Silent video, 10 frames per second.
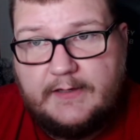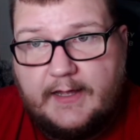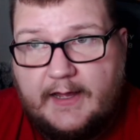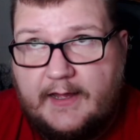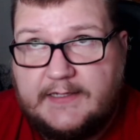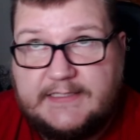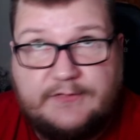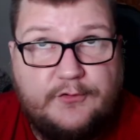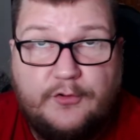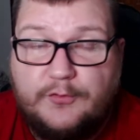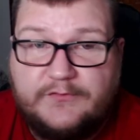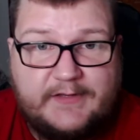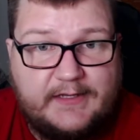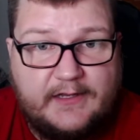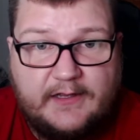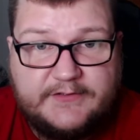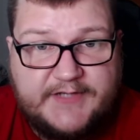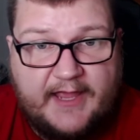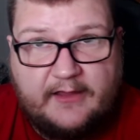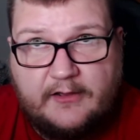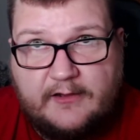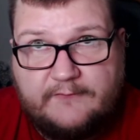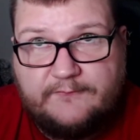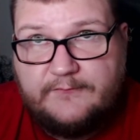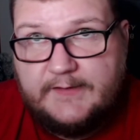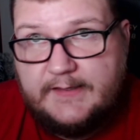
Uh, who, who was the uh, jack off?